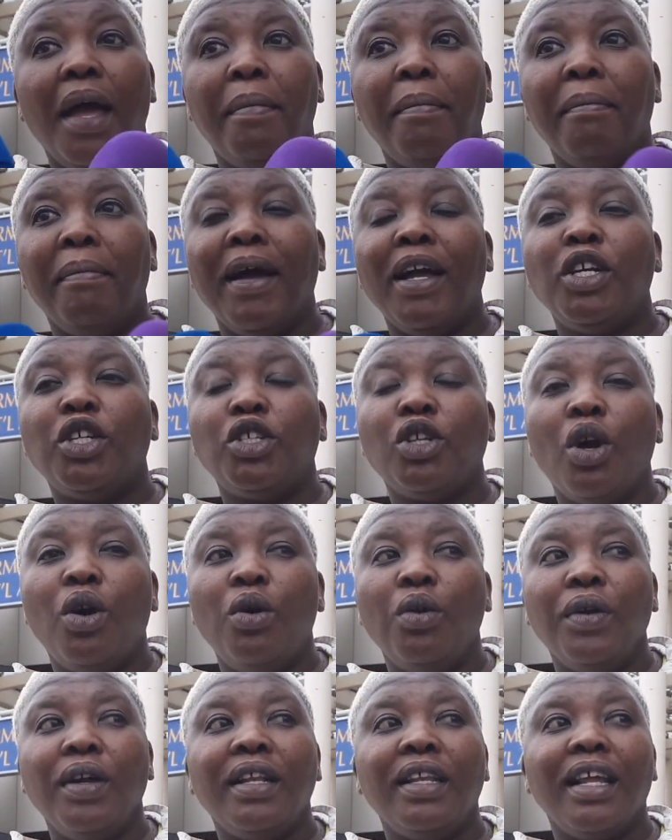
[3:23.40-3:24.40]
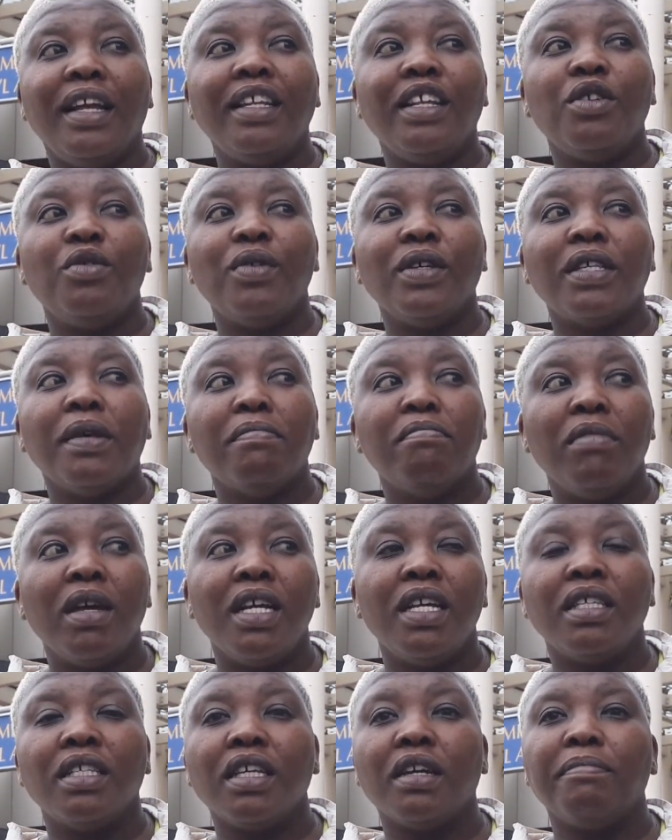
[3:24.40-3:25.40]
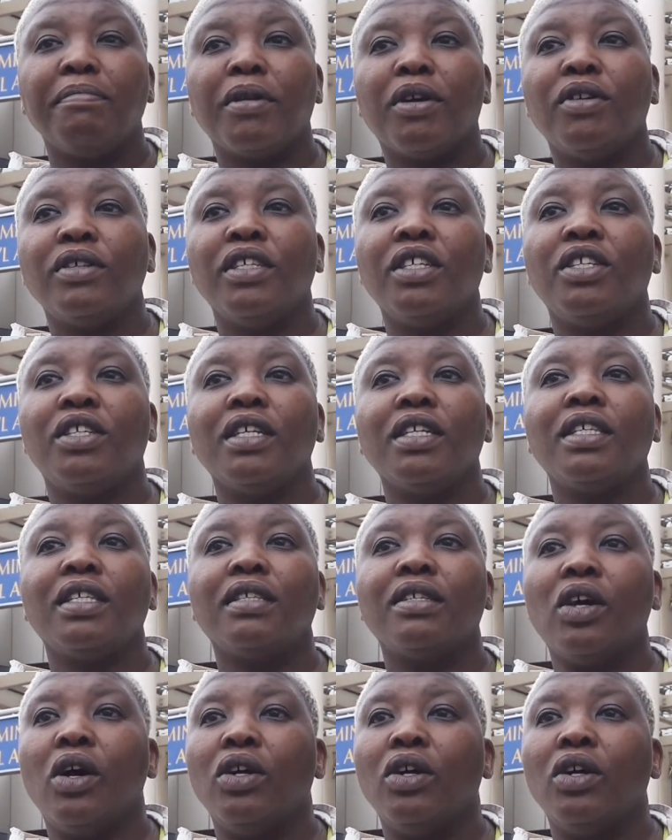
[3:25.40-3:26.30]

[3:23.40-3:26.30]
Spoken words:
My show in London was amazing because it just